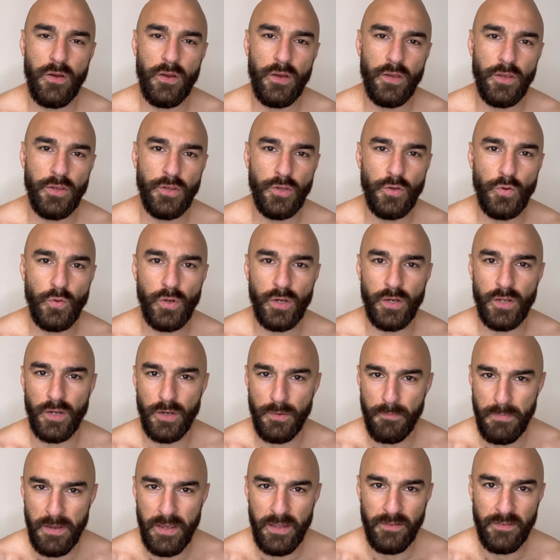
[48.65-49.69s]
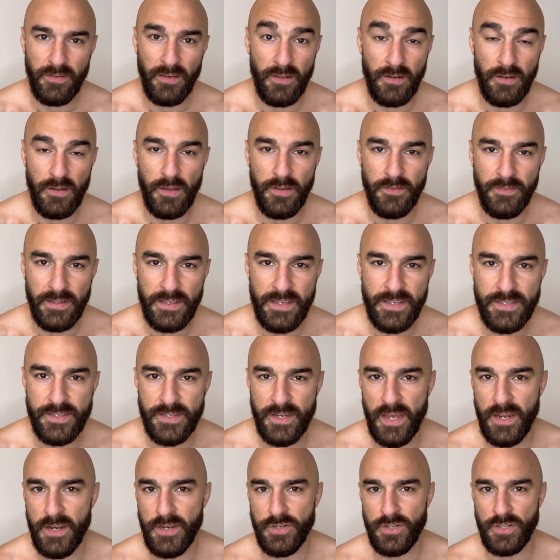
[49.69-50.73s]
You can maintain a decent
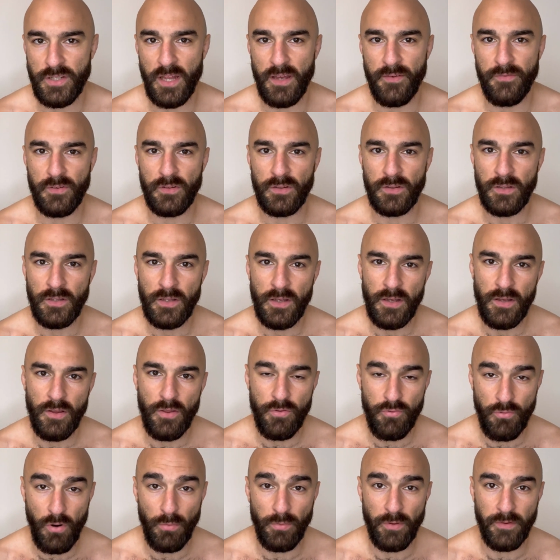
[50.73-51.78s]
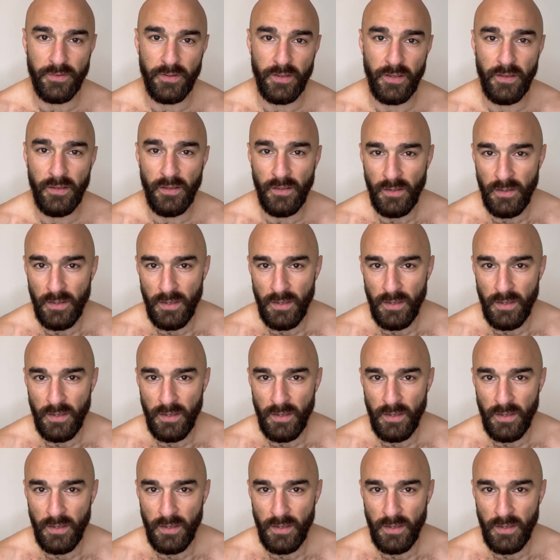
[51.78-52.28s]
energy level throughout the day,